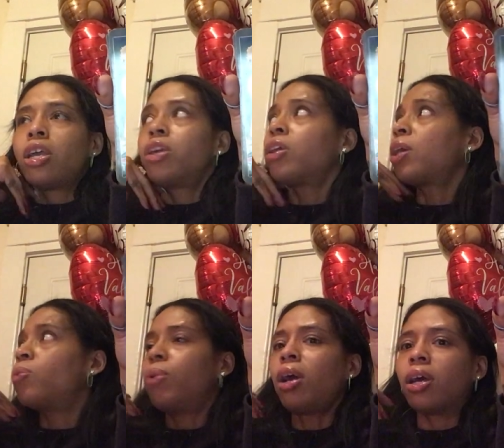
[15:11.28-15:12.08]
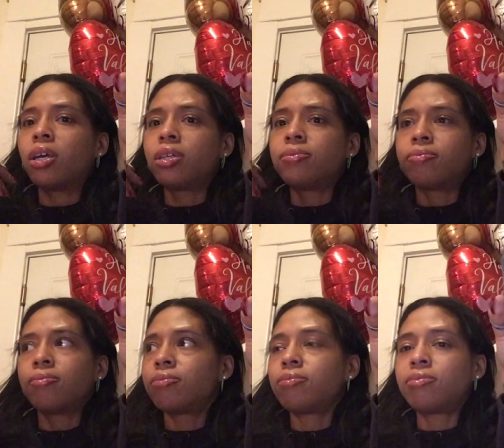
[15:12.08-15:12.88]
you're like, what?
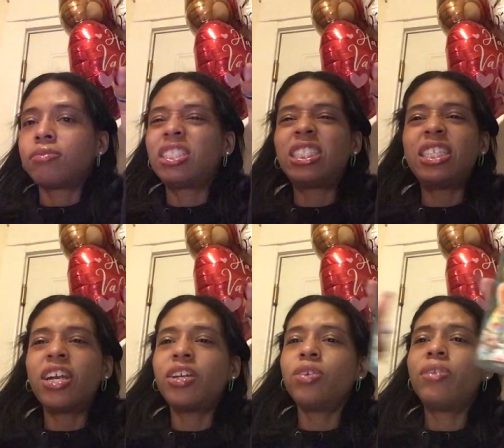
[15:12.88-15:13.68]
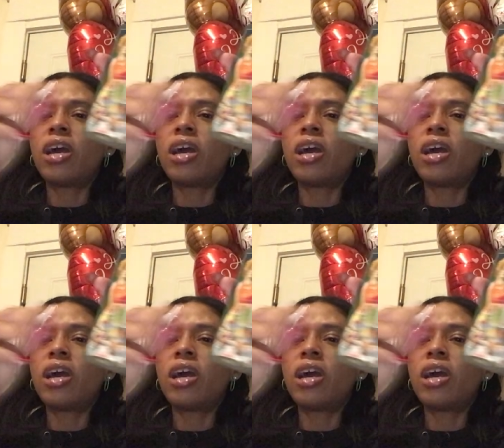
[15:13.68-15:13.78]
Staring you